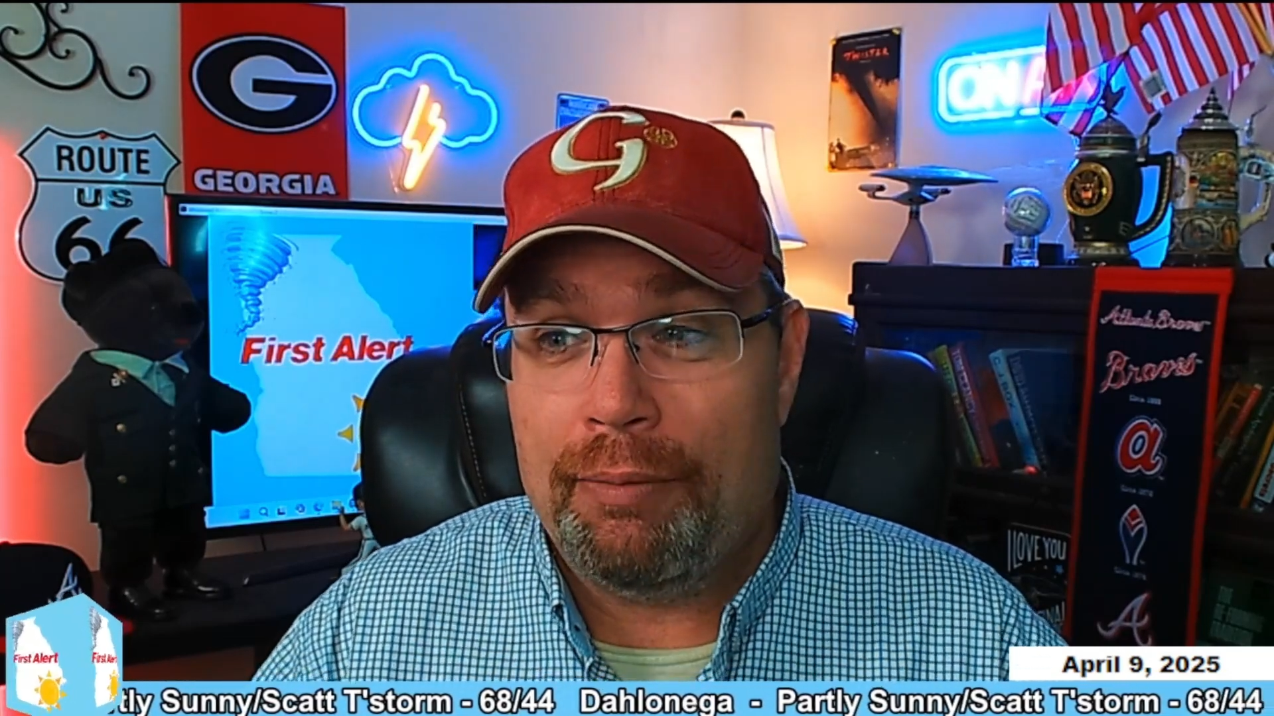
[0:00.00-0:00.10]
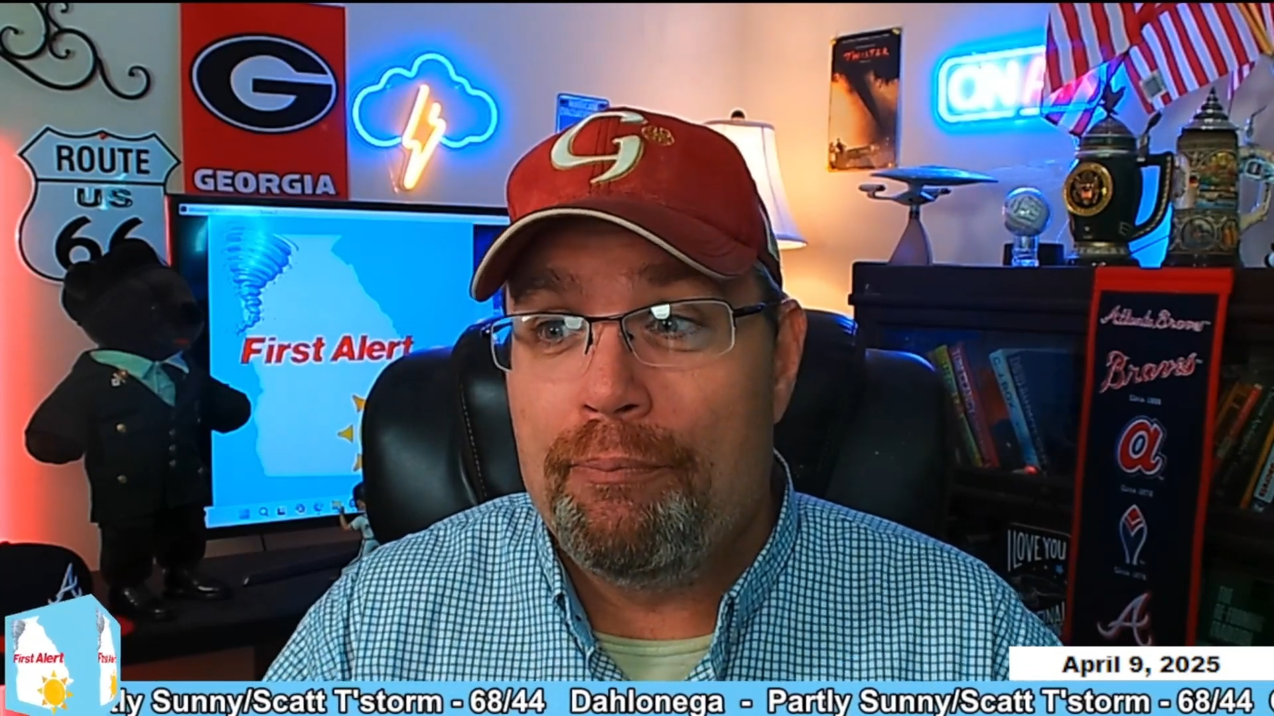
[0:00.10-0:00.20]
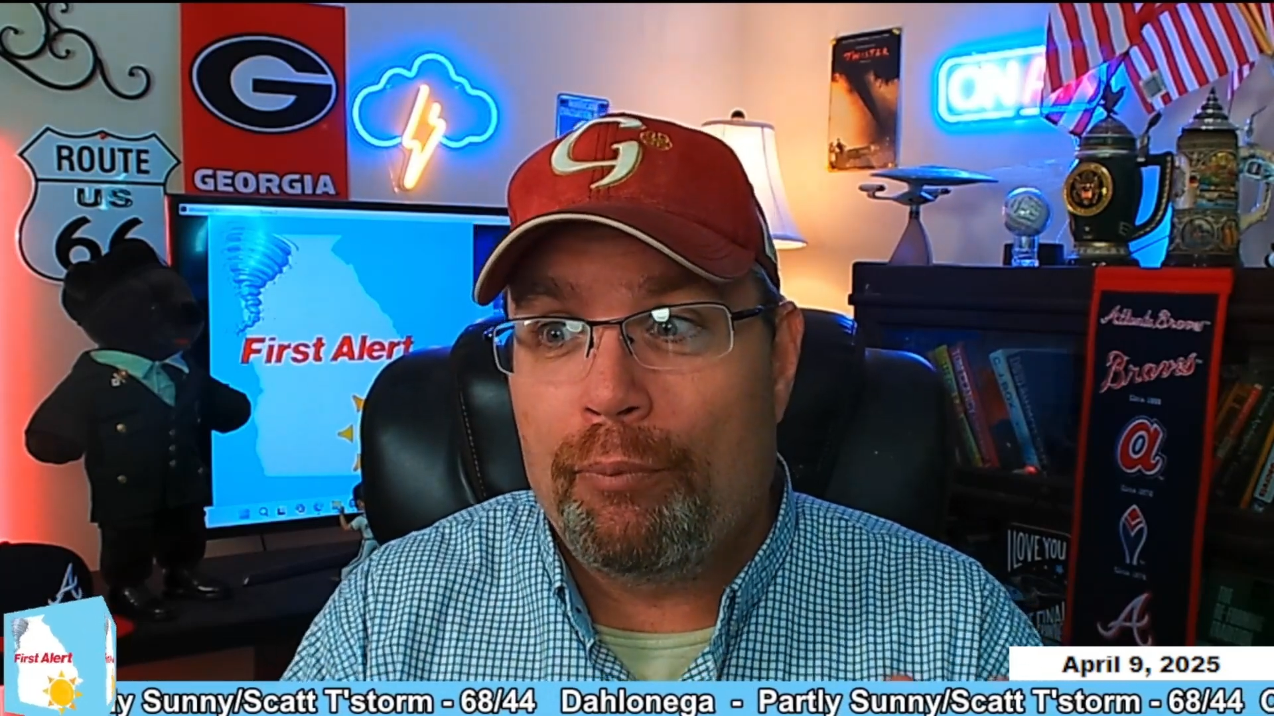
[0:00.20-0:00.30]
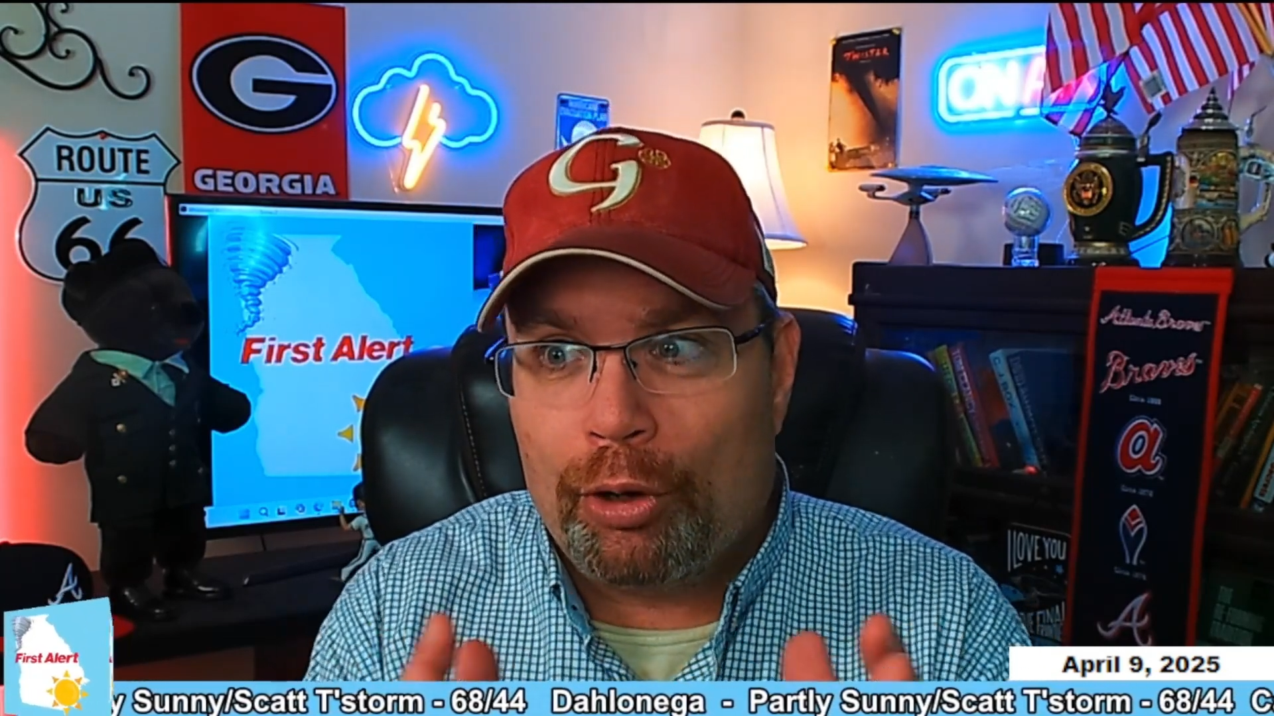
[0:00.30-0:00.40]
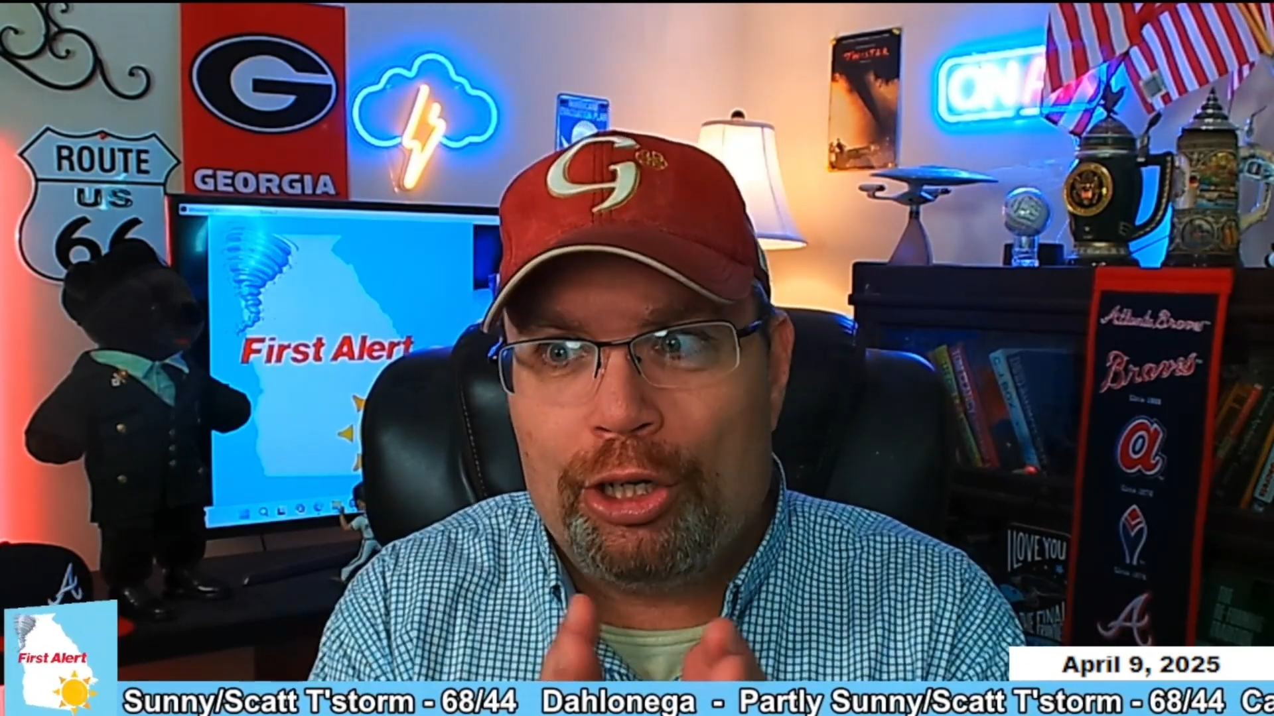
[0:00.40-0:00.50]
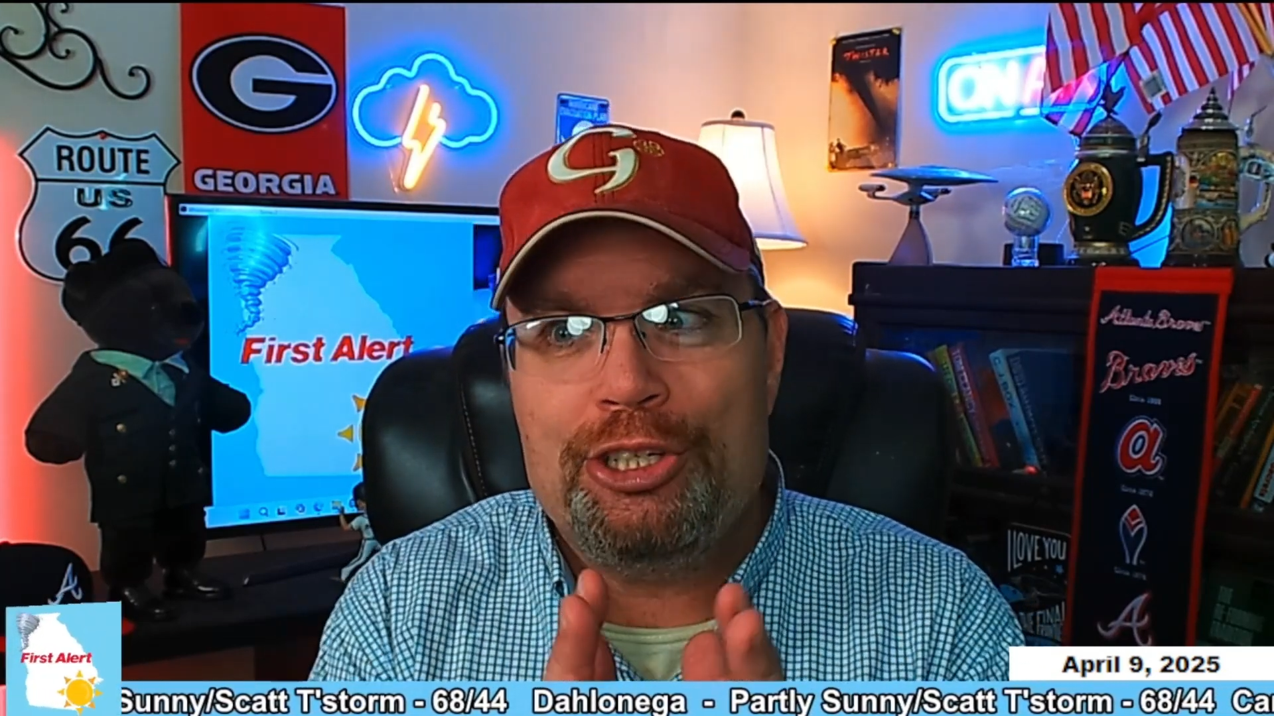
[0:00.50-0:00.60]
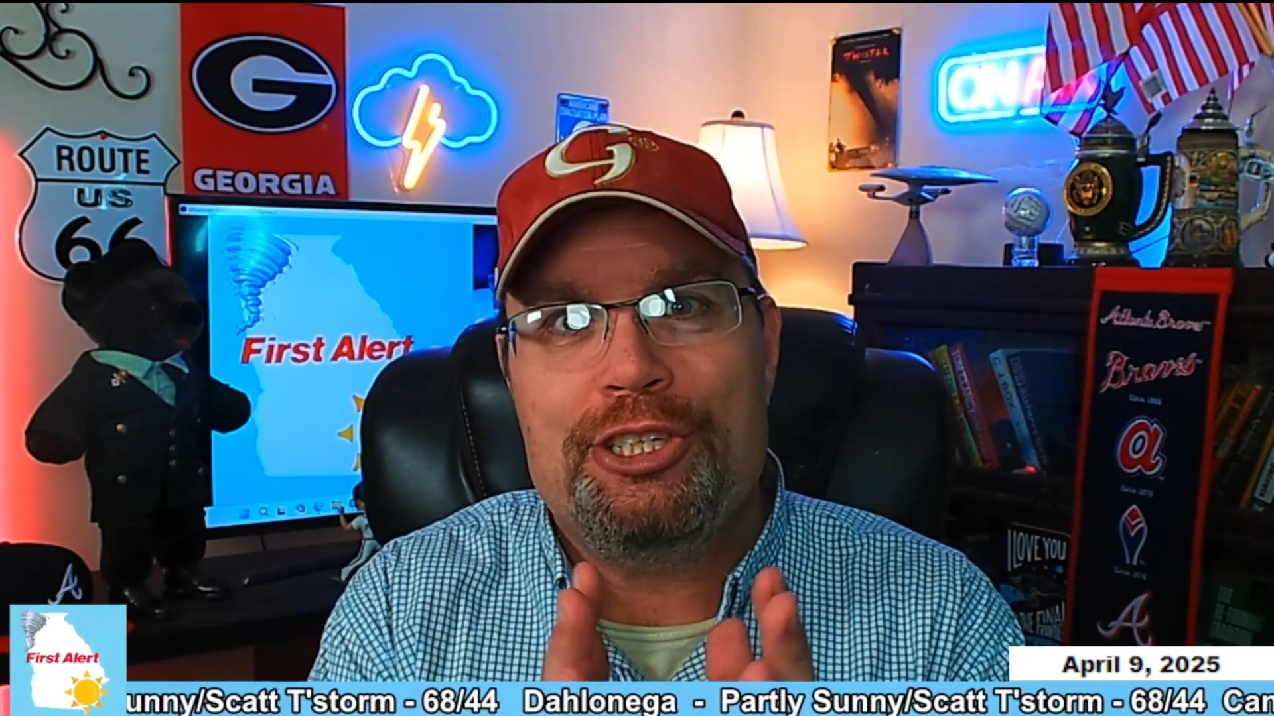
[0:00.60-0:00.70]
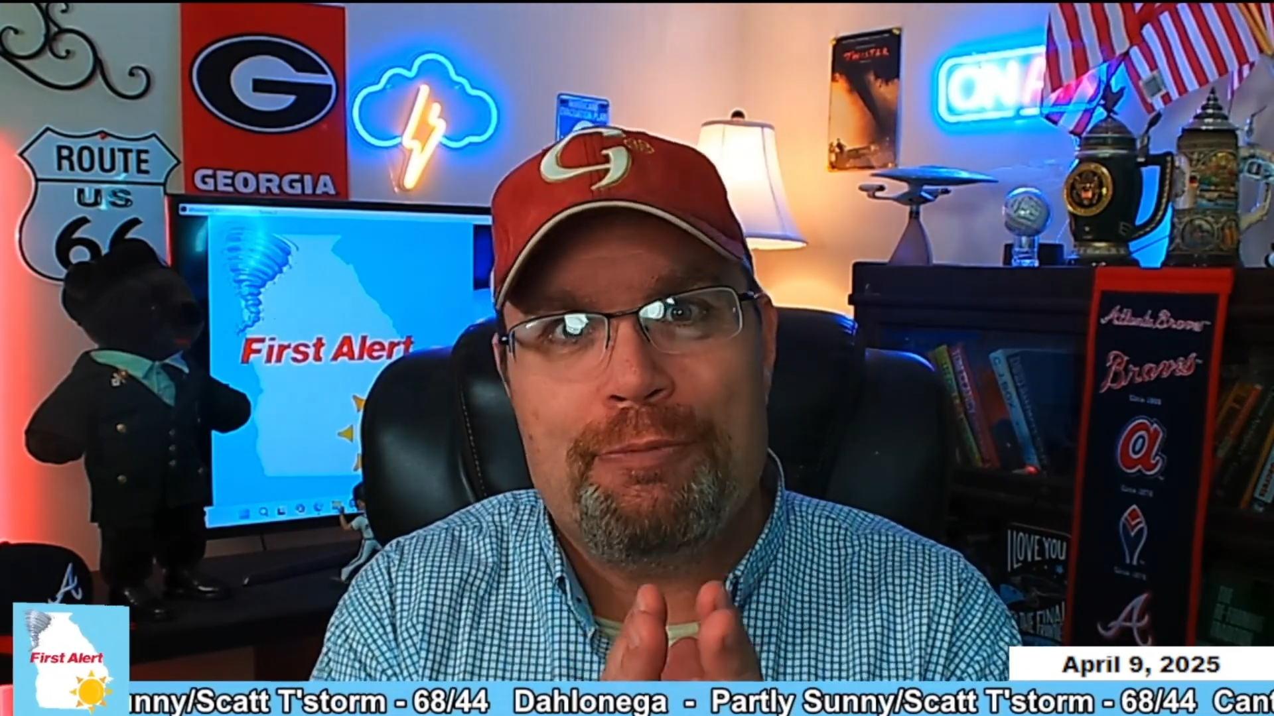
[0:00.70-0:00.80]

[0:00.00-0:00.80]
to merge